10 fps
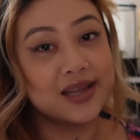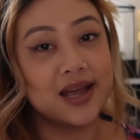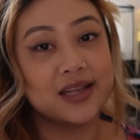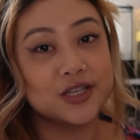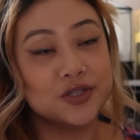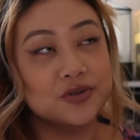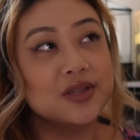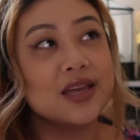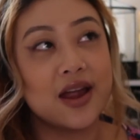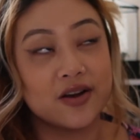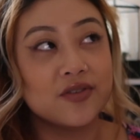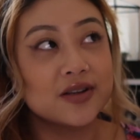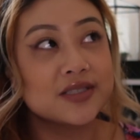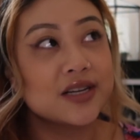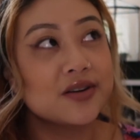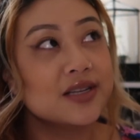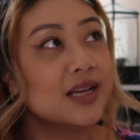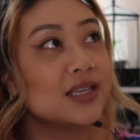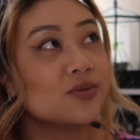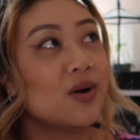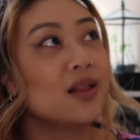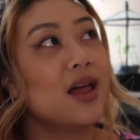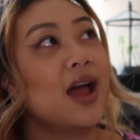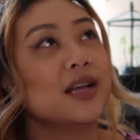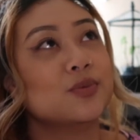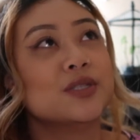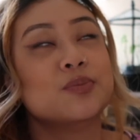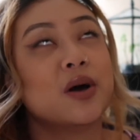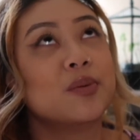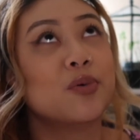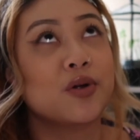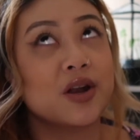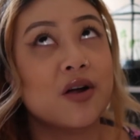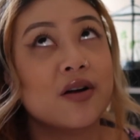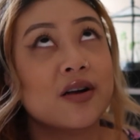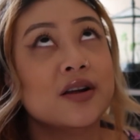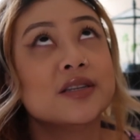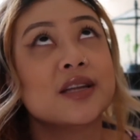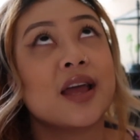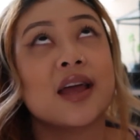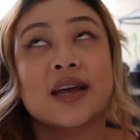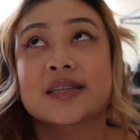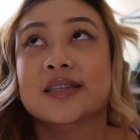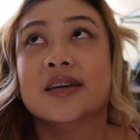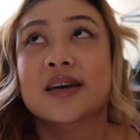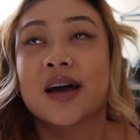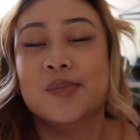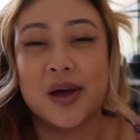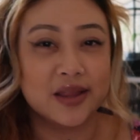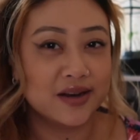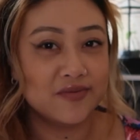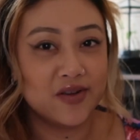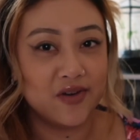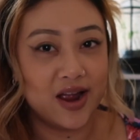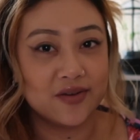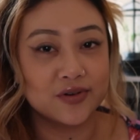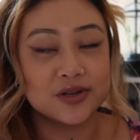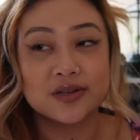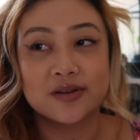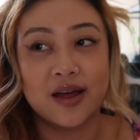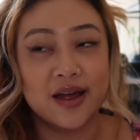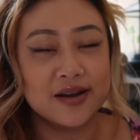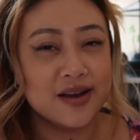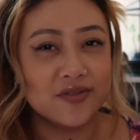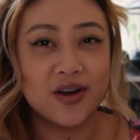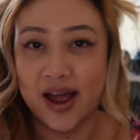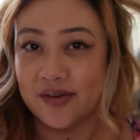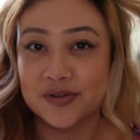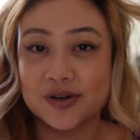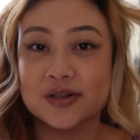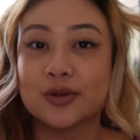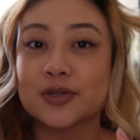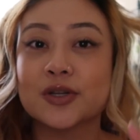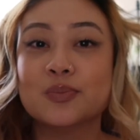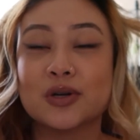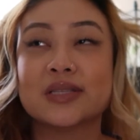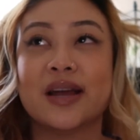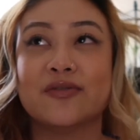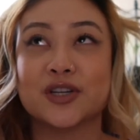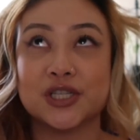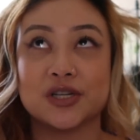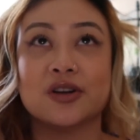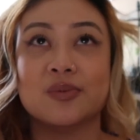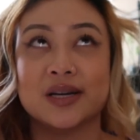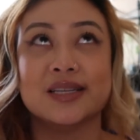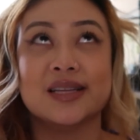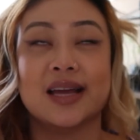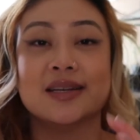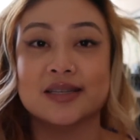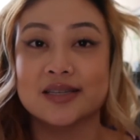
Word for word: to get into the Caraval series, as well as Once Upon a Broken Heart and A Ballad of Never After. Never After. Those are books I for sure want to get